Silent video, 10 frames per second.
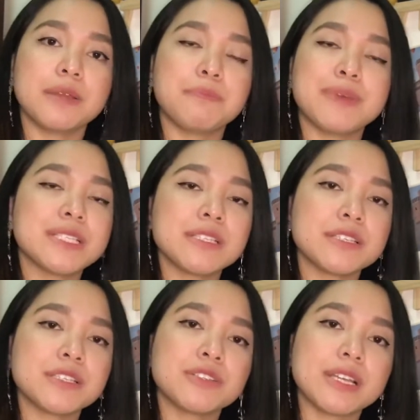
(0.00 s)

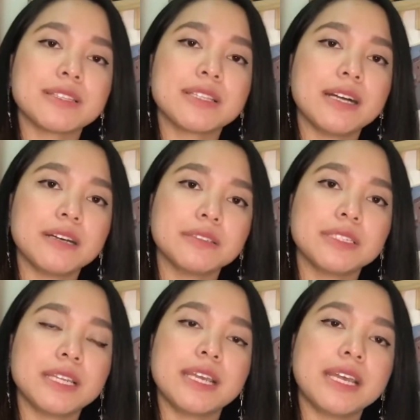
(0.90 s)
businesses shut down,
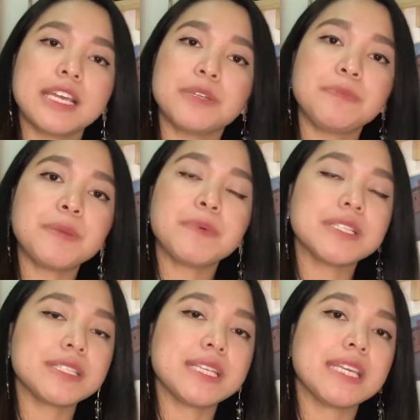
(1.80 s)
and people
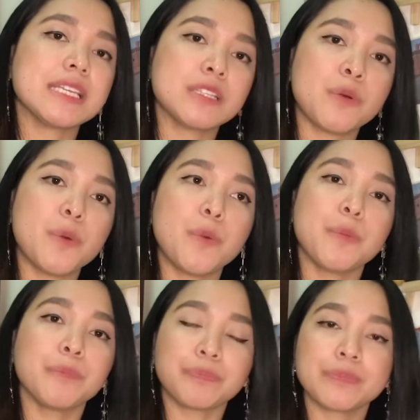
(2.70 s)
stayed at home.